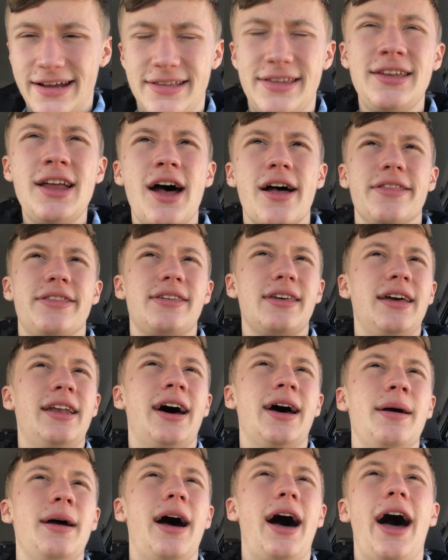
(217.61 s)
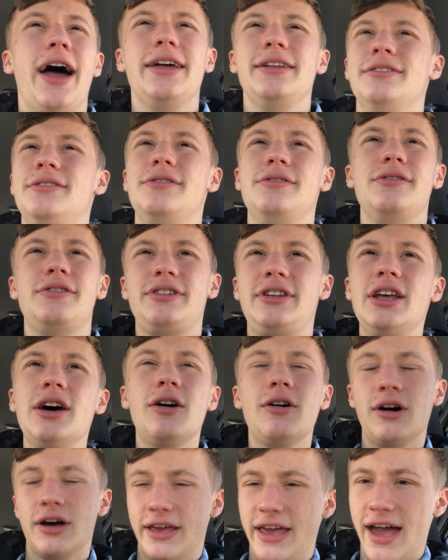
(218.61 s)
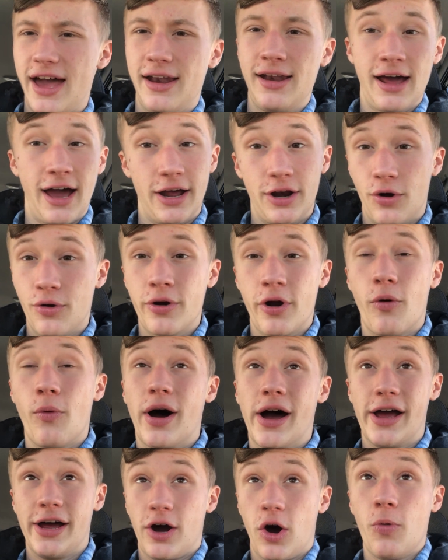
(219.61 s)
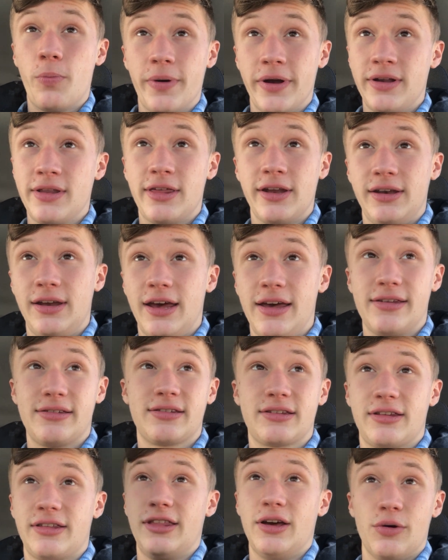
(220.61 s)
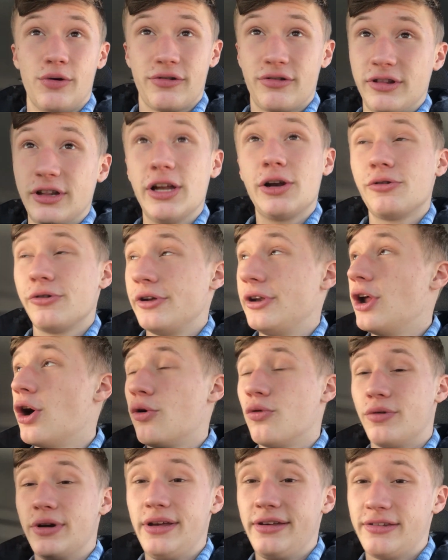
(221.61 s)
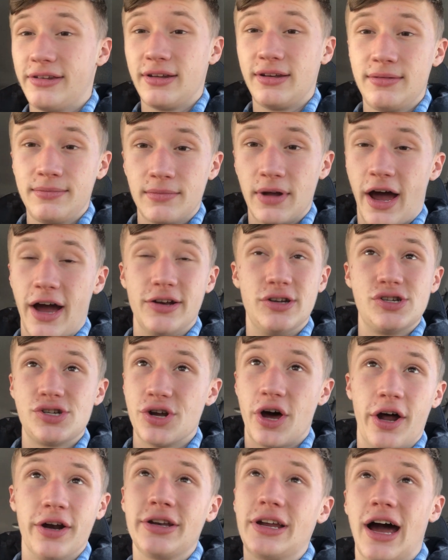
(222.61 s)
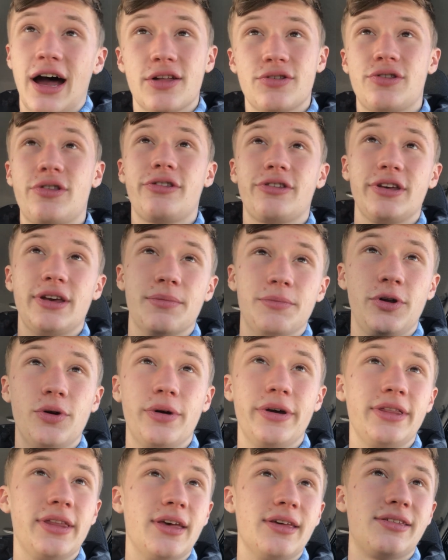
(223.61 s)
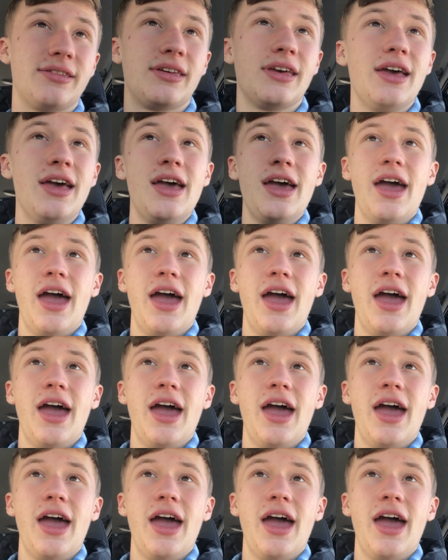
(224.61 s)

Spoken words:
It's nuts. And I still, again, I don't know why I opened the disc. There was literally no reason. I just unconsciously am doing this.